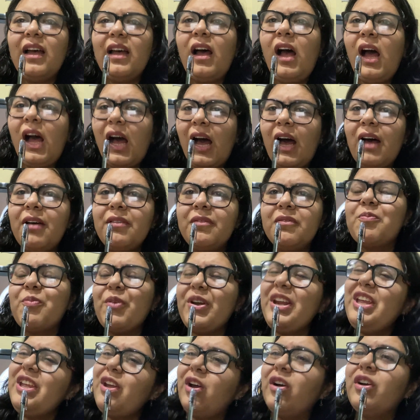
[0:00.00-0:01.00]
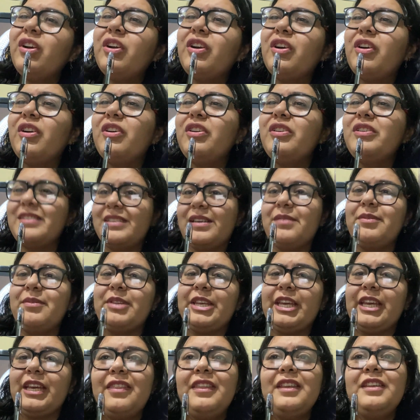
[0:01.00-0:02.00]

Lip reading: a half-way younger sibling.